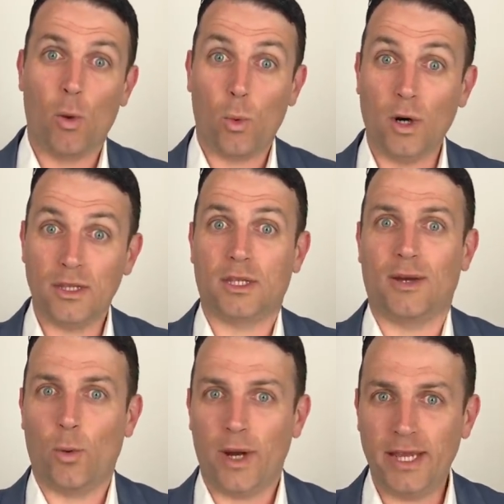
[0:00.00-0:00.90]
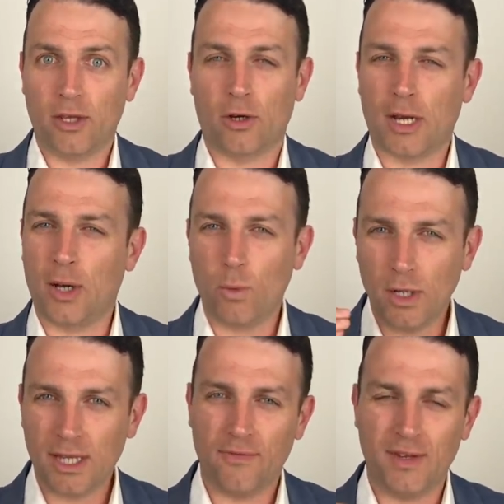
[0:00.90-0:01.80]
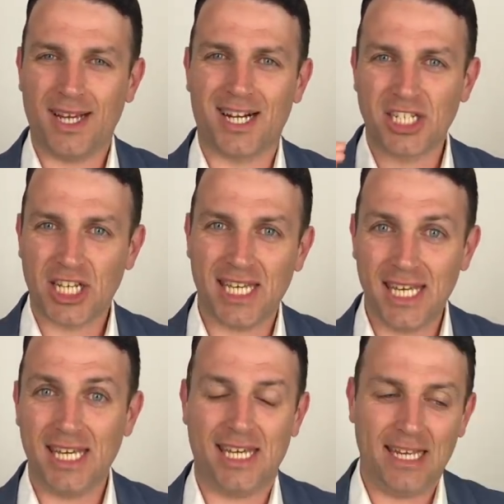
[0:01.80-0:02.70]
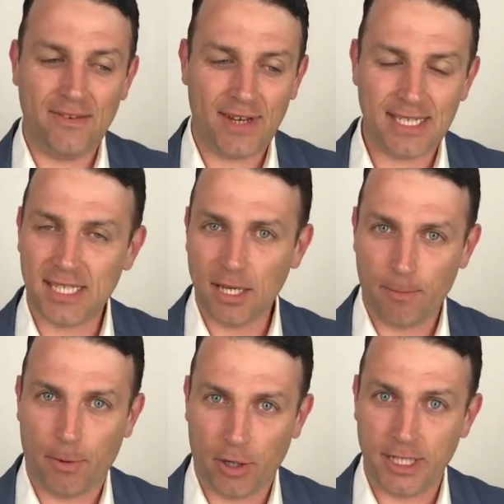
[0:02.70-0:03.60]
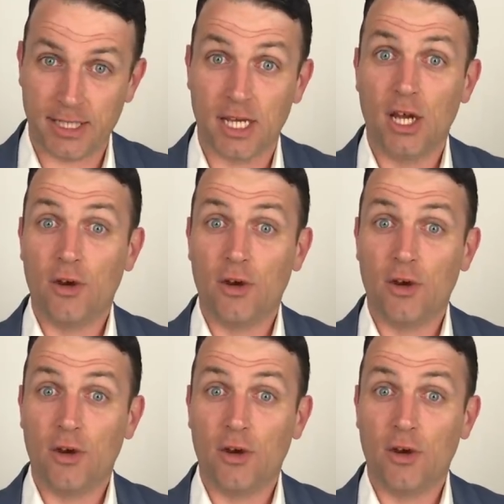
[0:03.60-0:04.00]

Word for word: what went on and what I think are the key investing points